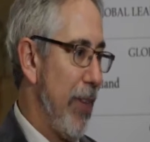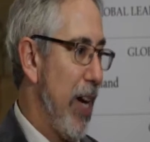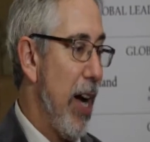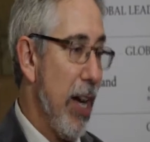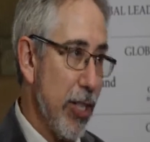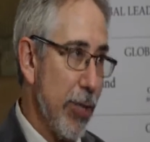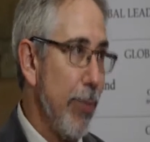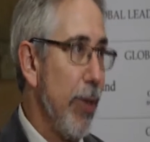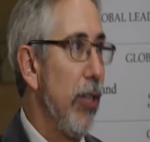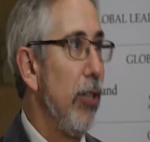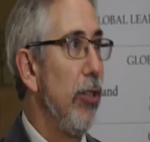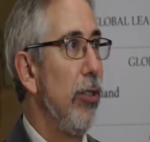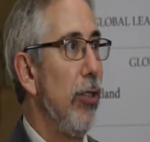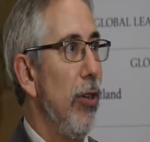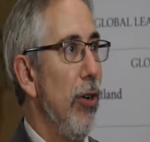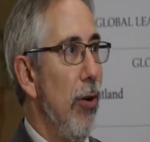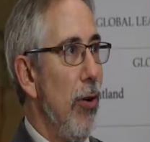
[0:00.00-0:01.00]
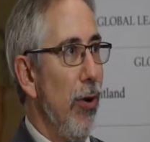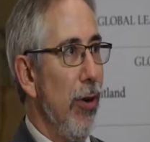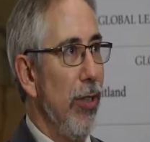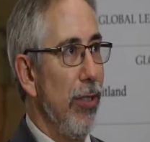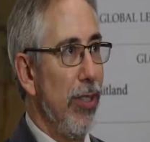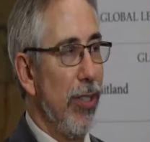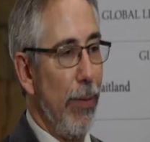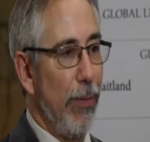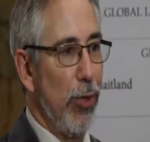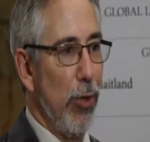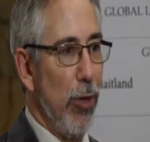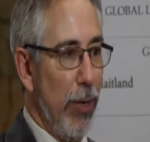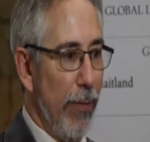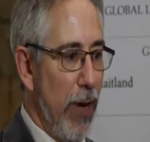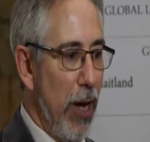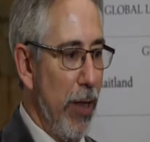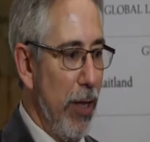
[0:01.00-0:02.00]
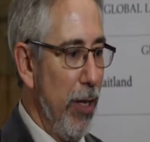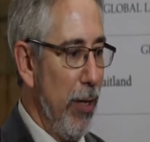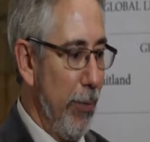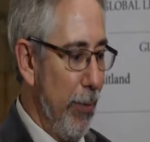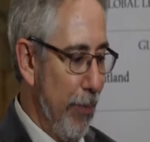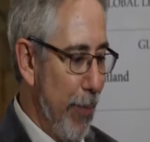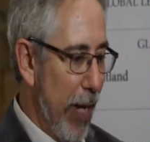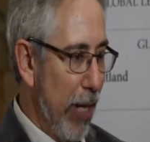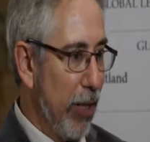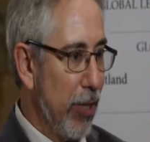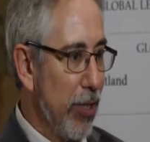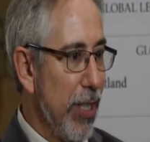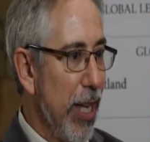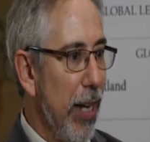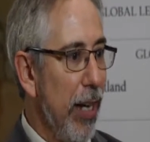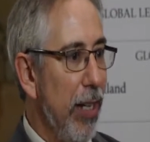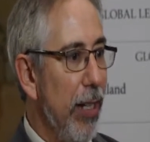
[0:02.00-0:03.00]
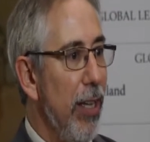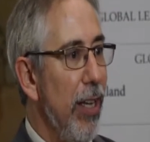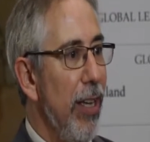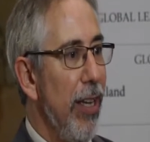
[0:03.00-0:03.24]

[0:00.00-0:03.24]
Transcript: hospital or some sort of other medical center.